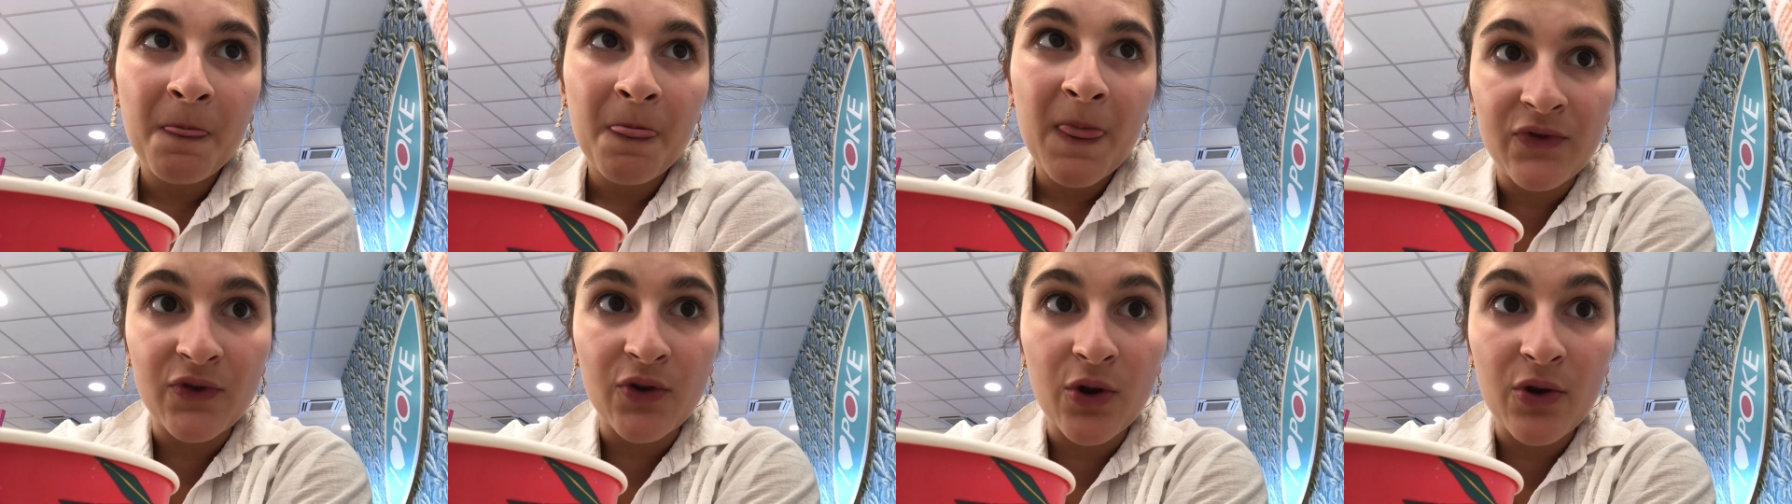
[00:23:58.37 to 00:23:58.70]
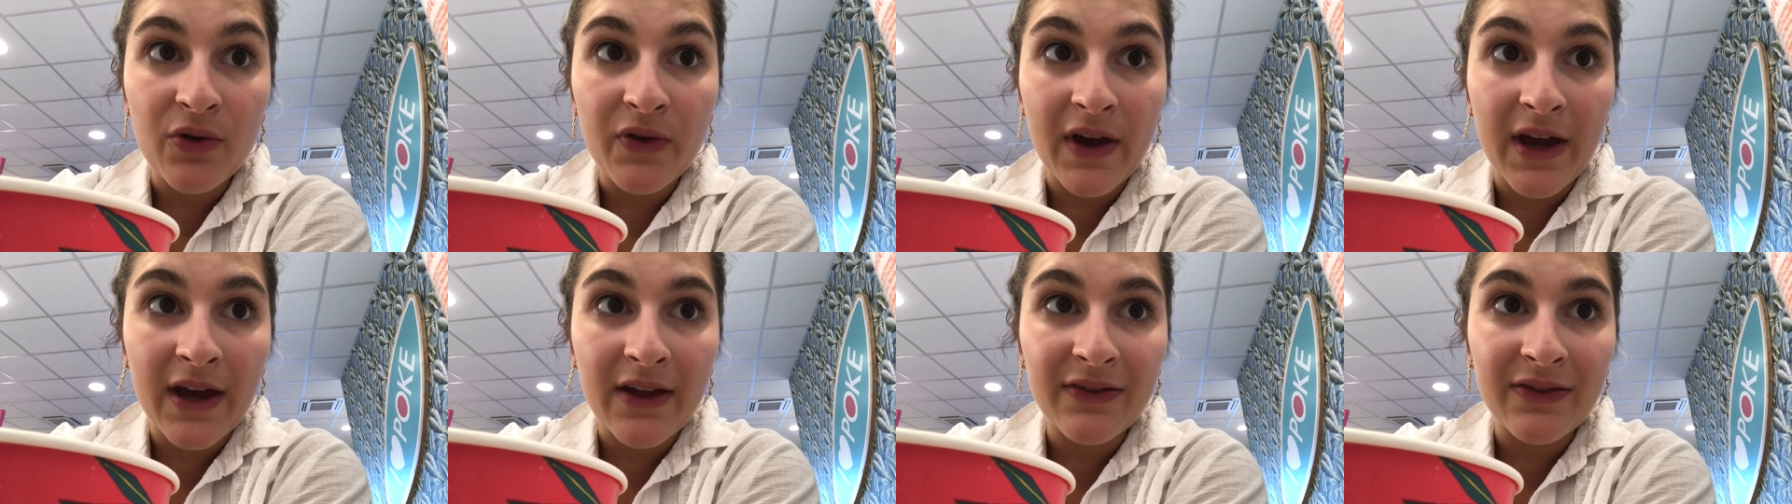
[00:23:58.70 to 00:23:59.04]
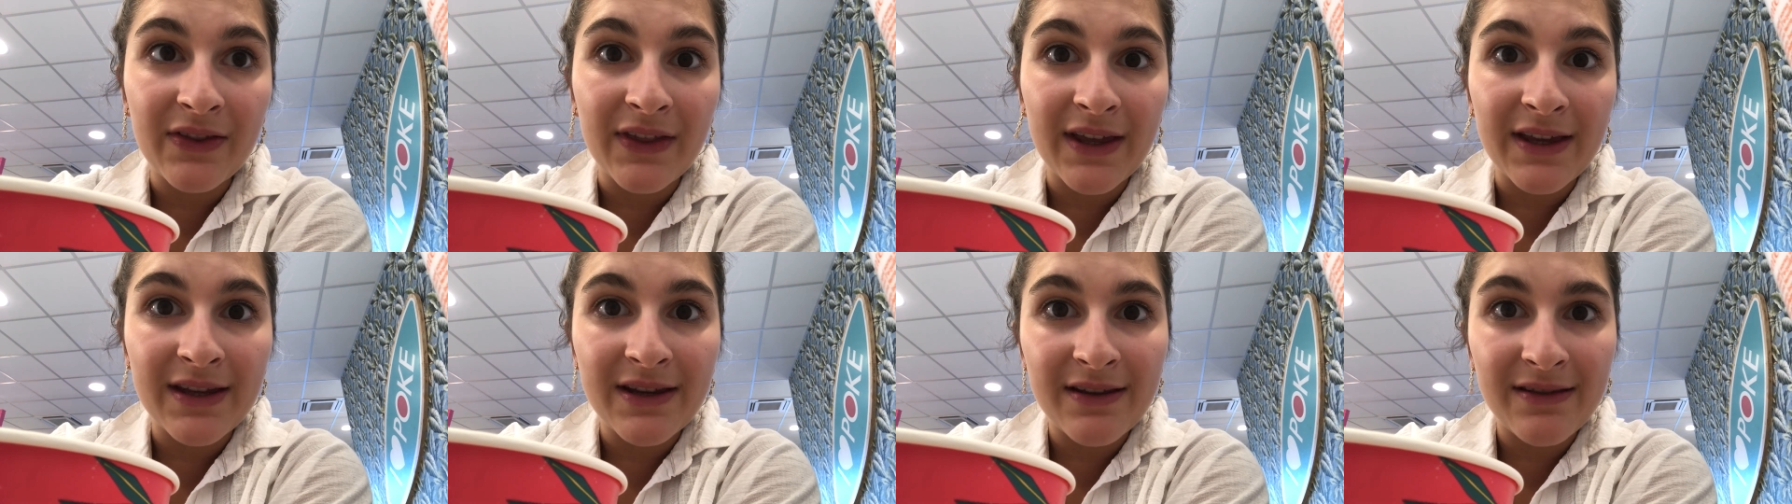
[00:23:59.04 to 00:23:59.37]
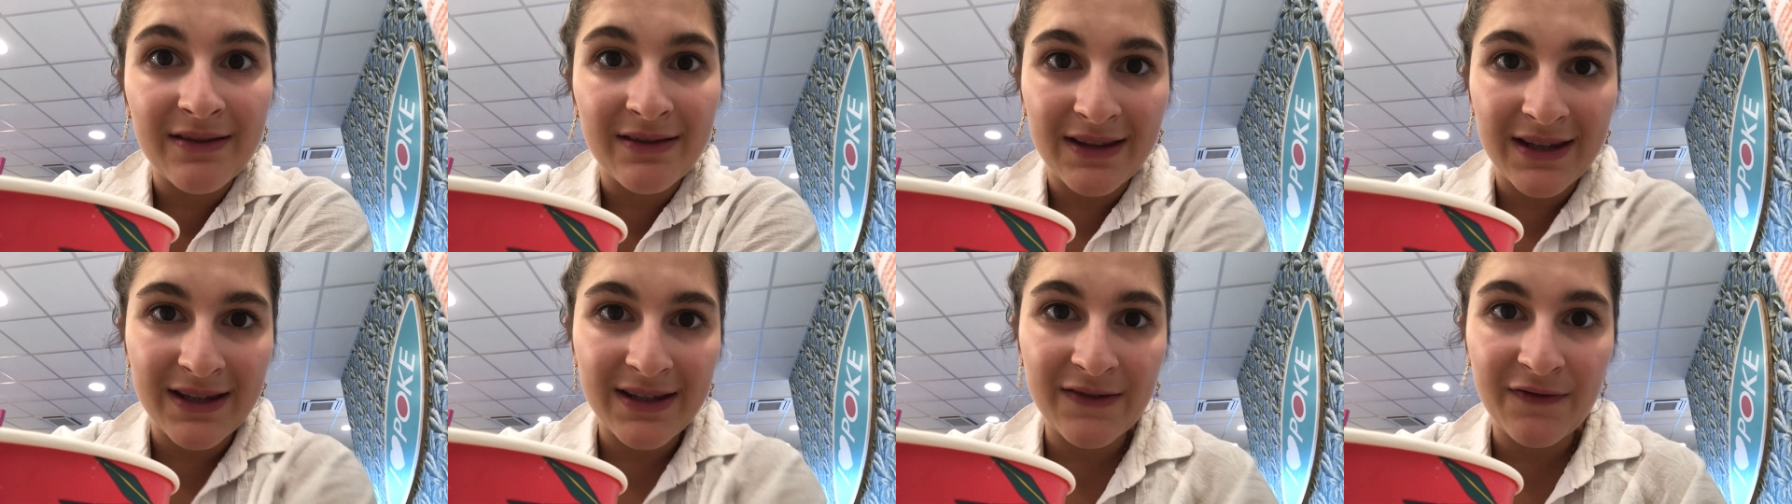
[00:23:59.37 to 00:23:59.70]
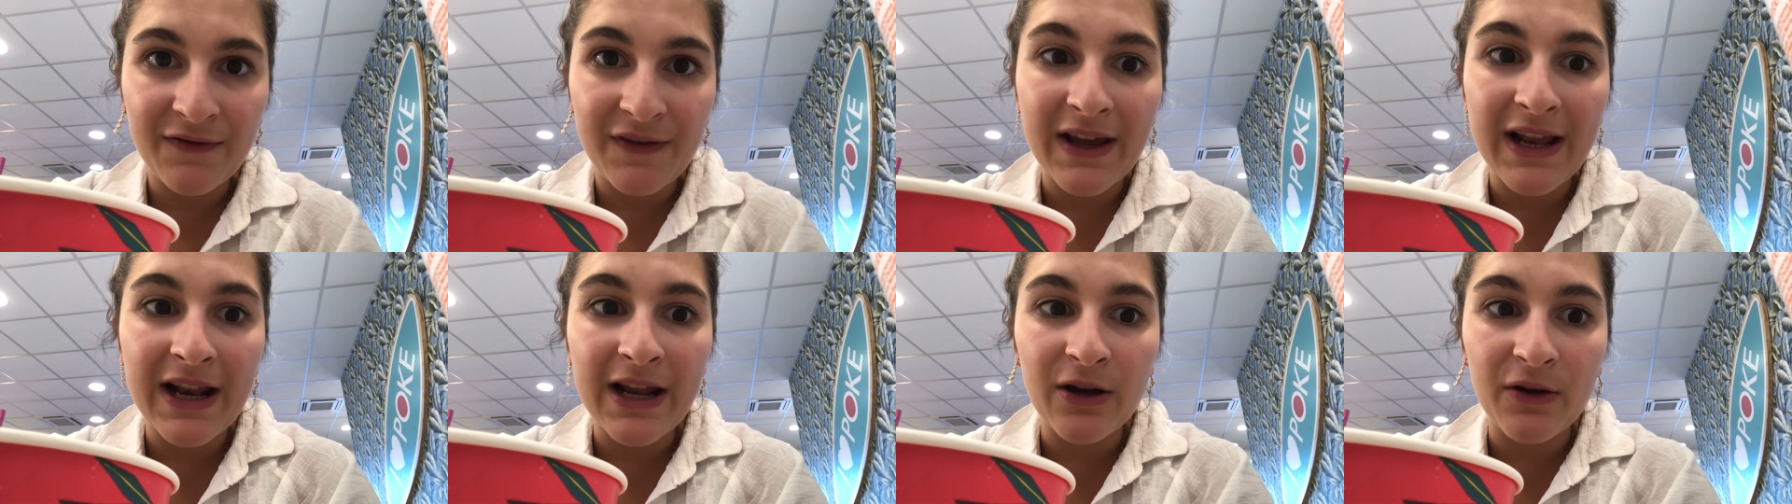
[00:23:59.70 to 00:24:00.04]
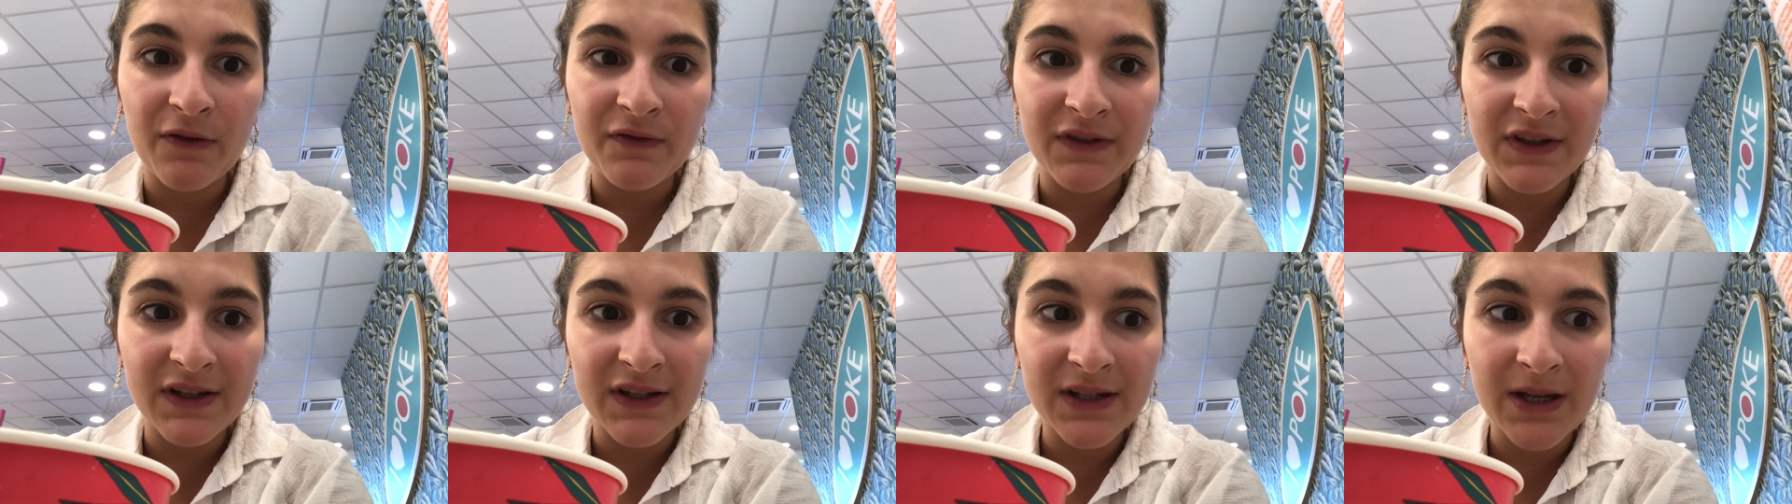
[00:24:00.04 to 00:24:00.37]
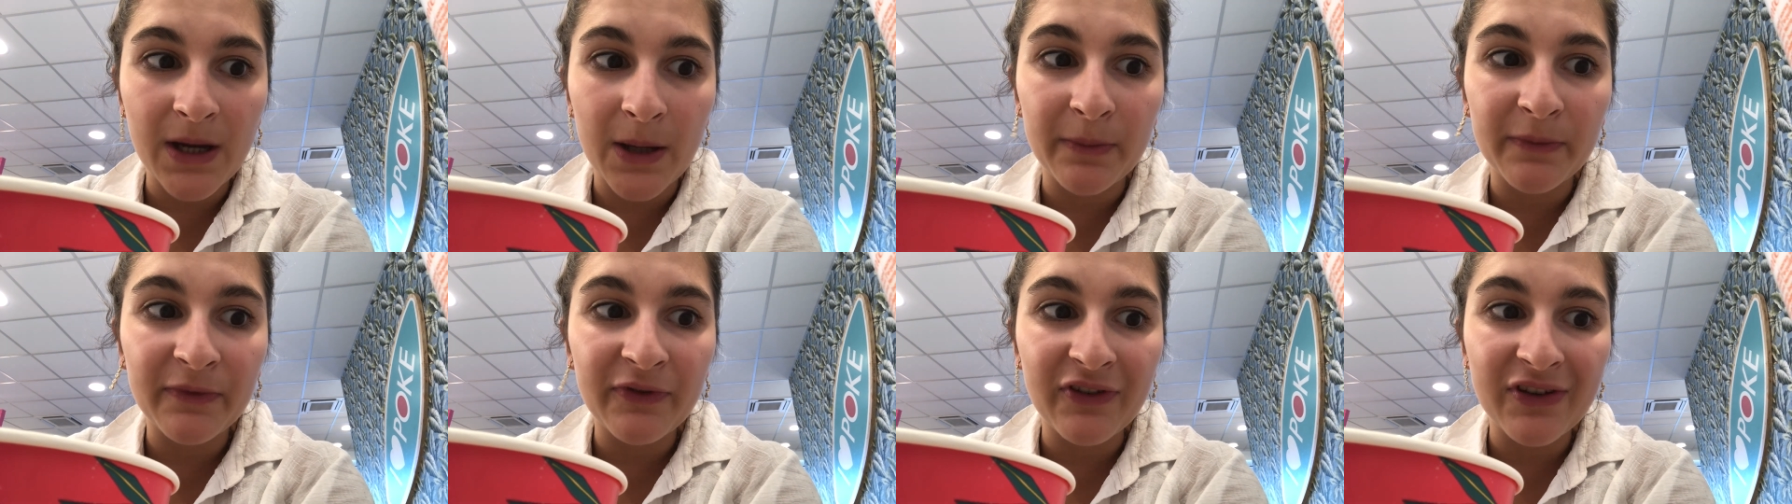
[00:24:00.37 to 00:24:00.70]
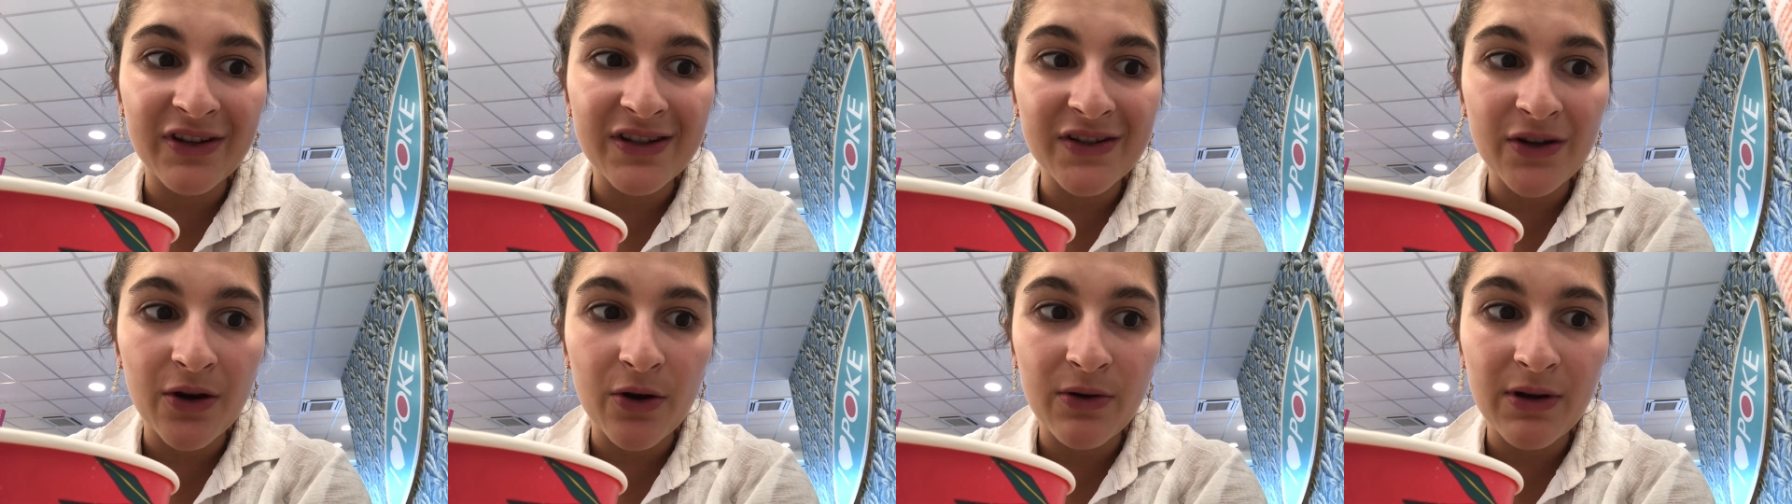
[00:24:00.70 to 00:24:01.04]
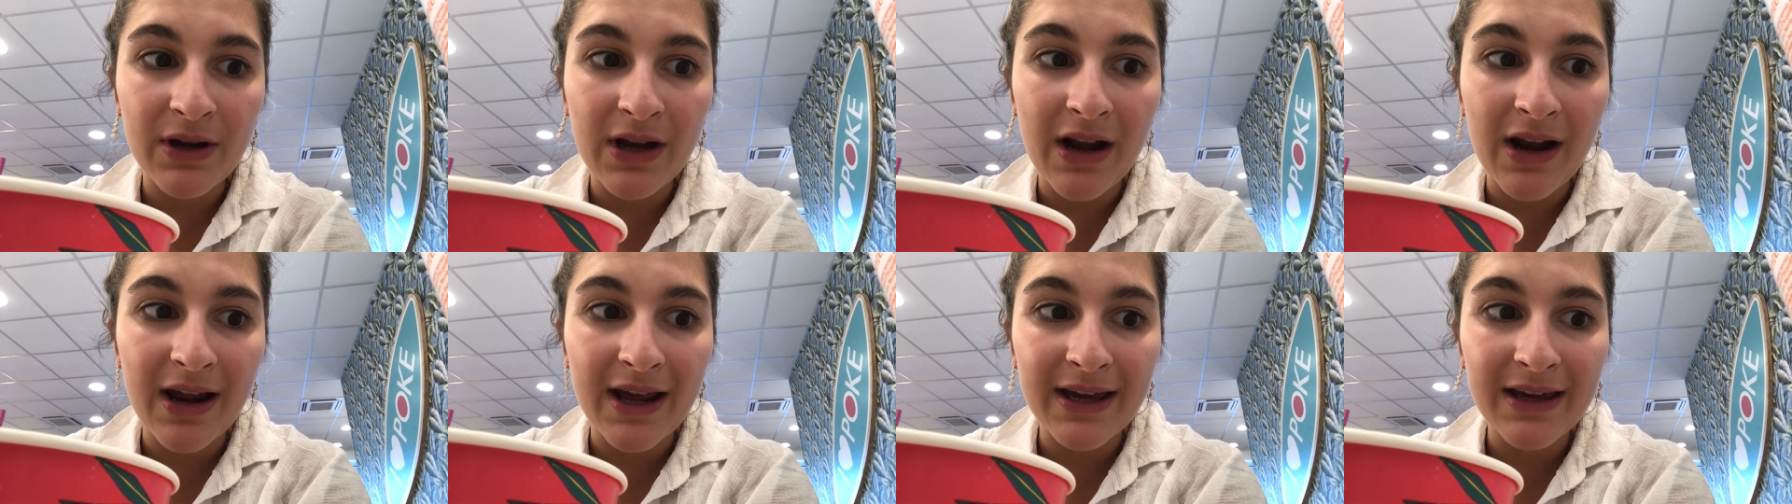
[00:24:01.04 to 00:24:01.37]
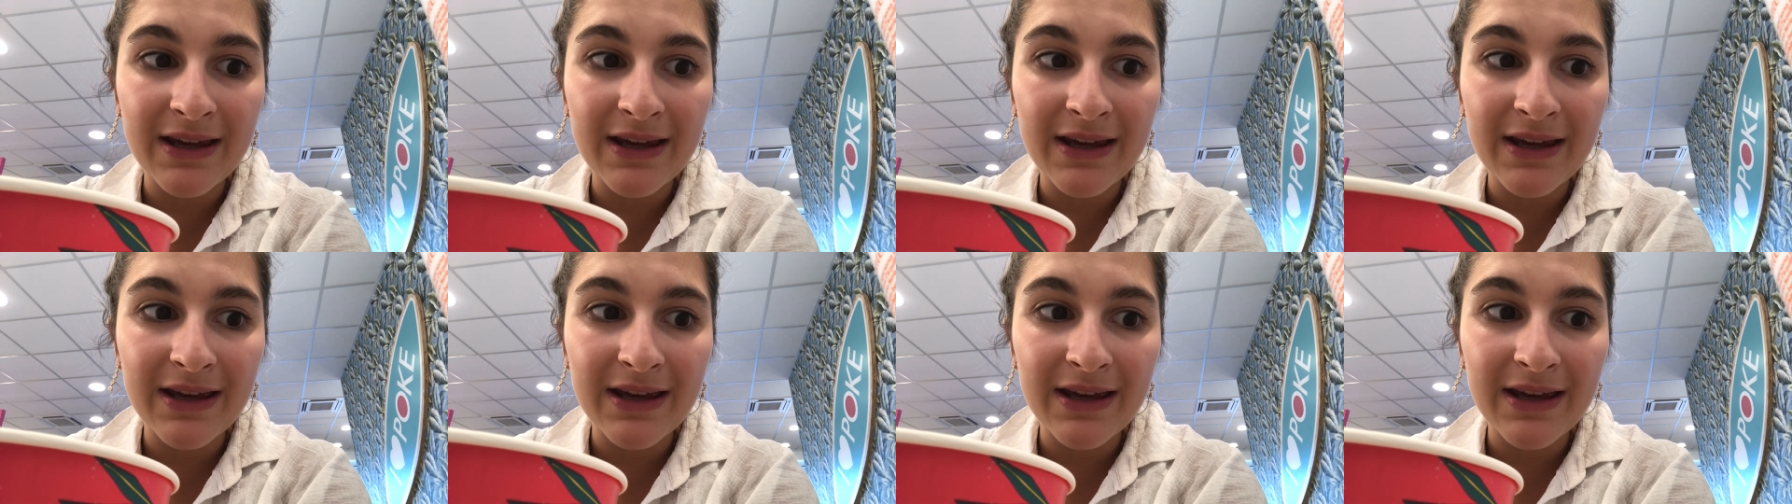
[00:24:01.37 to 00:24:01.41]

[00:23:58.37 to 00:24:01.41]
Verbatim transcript: know that, that this feeling of discomfort is only like